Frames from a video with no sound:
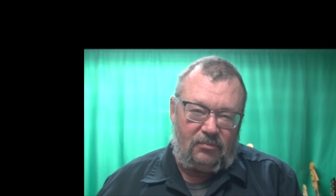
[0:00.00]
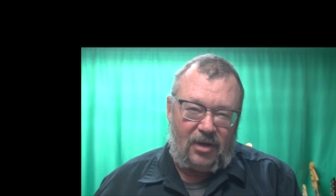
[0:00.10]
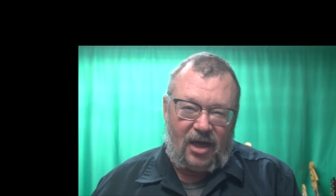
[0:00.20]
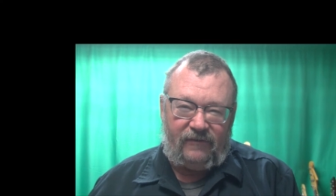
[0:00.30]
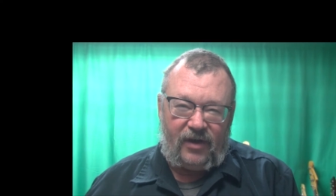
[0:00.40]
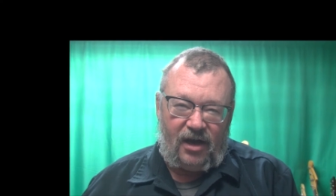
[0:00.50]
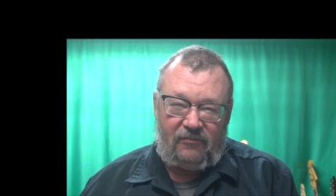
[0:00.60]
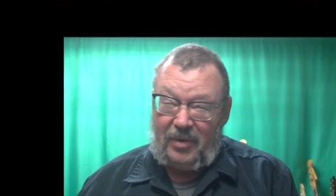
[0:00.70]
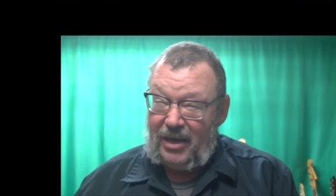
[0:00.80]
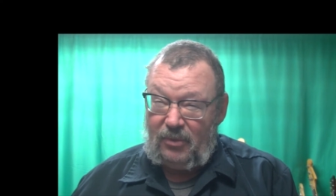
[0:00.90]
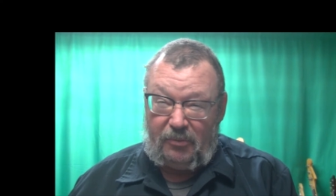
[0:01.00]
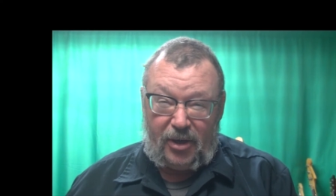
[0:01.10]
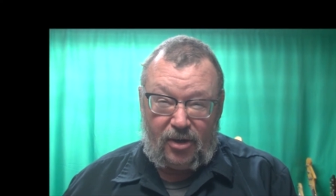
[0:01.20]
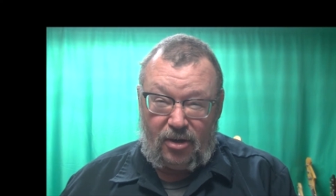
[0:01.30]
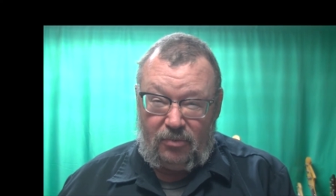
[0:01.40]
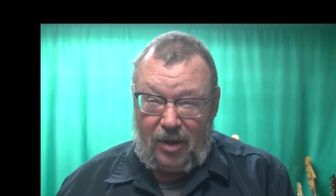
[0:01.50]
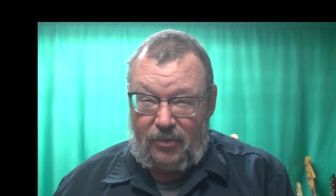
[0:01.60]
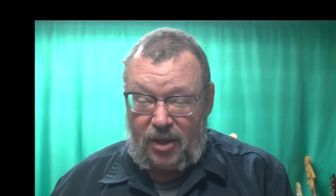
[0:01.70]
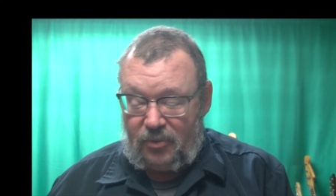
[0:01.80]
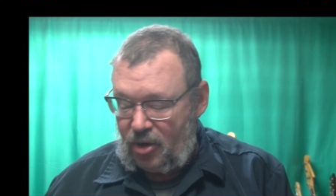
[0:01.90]
them a high five, buy them a beer, buy
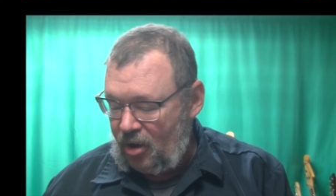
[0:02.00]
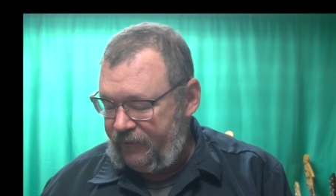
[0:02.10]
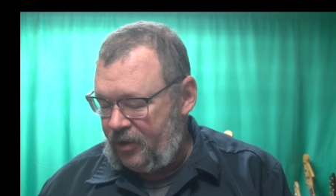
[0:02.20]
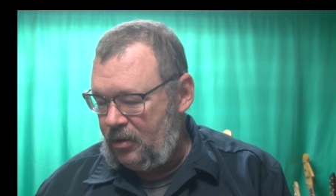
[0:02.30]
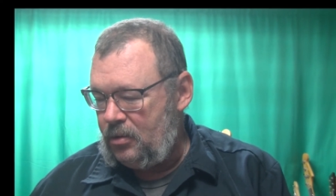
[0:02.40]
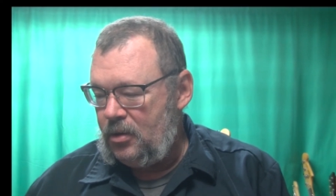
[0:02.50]
them a cup of coffee.